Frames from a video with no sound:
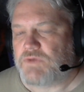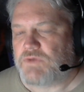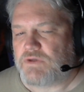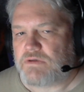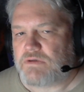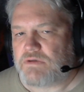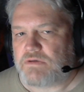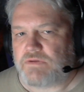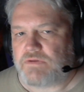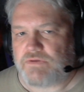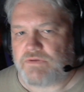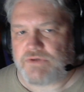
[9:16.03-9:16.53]

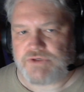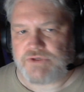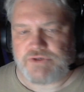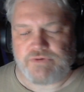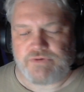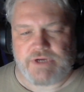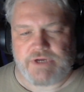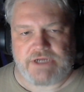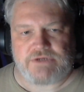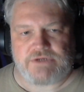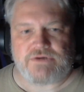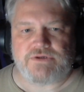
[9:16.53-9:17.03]
the
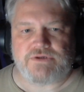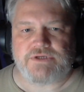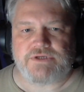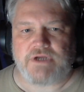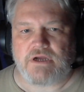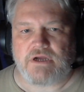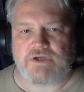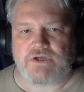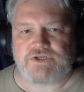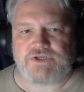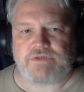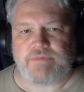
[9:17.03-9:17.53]
director
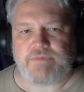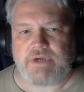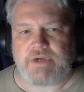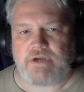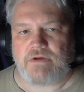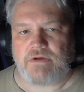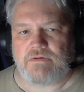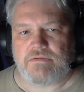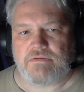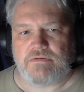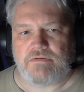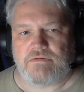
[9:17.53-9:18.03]
talks
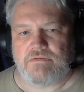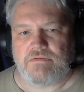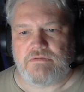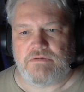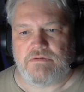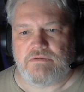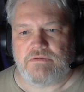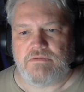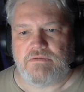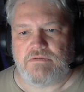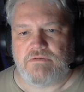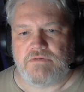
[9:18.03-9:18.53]
about
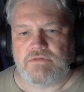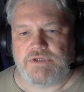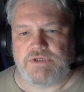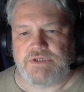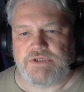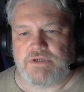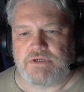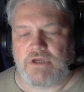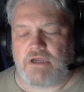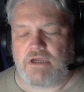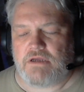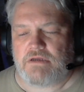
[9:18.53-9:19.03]
when
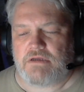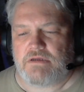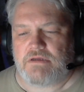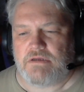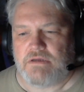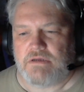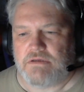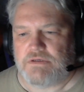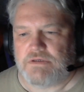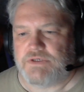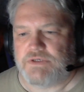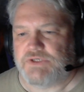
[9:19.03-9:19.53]

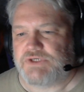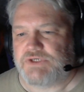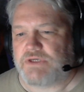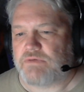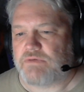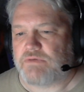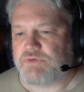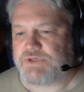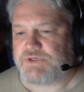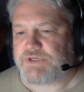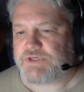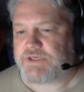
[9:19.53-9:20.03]
she
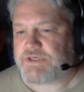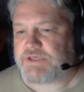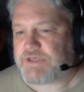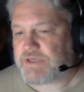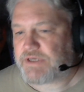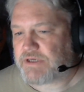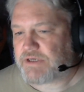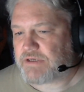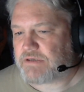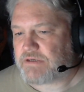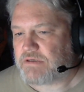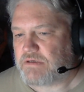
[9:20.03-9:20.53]
was a
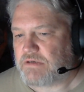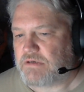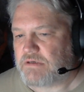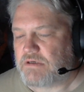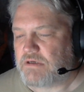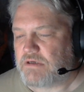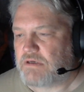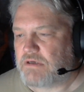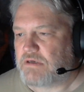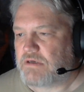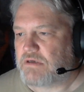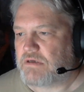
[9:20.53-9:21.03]
kid
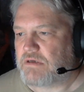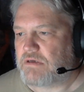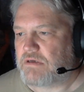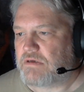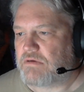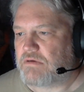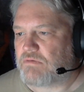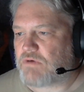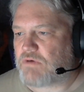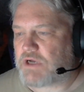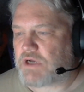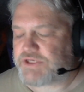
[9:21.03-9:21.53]

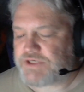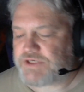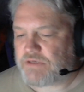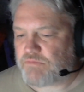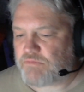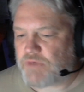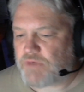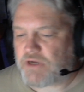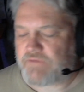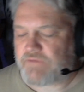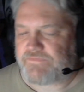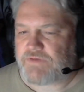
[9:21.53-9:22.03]
watching
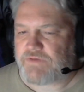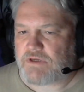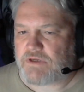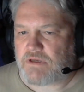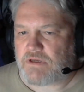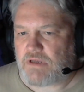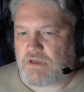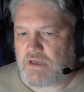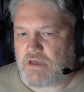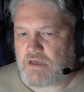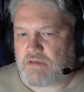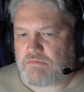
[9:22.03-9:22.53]
Buffy
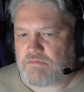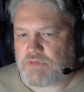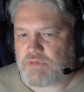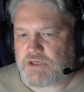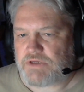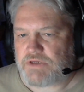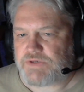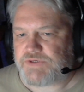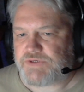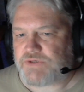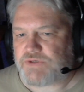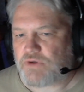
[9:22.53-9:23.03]
and being
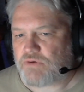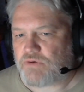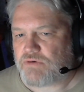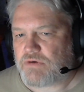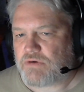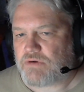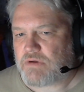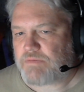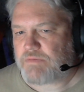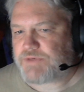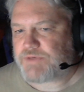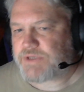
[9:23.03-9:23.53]
so
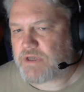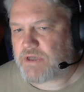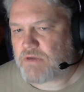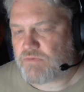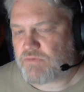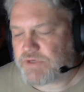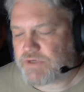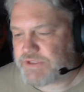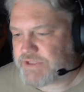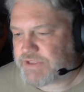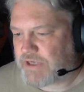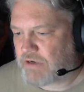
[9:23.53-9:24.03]
upset
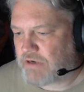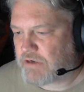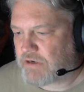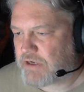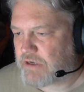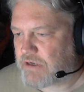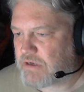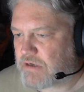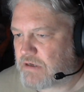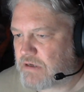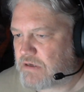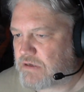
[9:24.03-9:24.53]
when
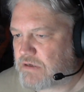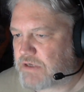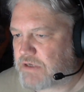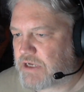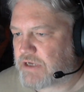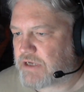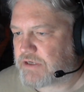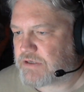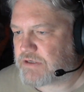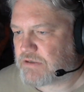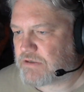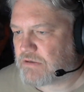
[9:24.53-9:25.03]
Tara
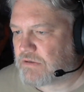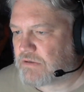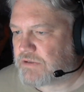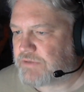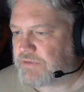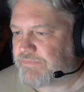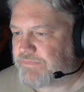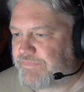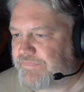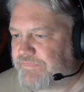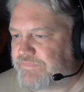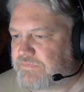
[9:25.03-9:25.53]
got killed,
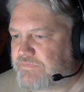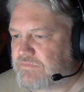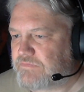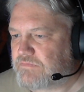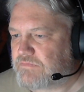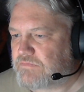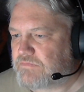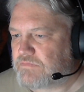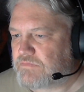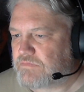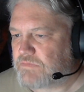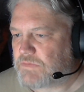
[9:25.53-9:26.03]

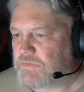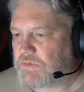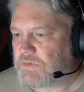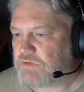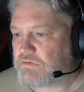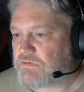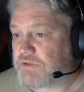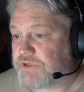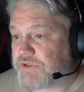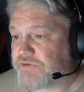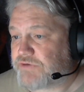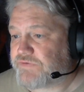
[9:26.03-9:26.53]

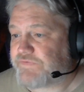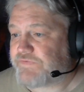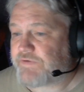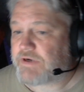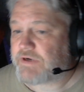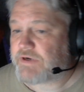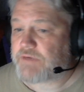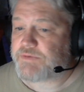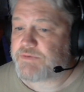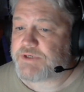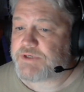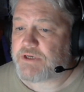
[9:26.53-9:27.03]
which was very
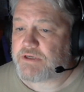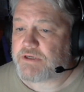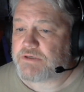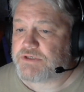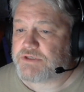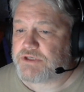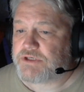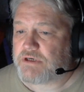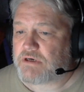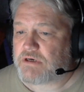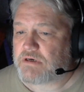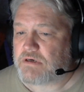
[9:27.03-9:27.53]
upsetting,
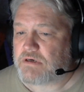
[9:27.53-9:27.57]
sure.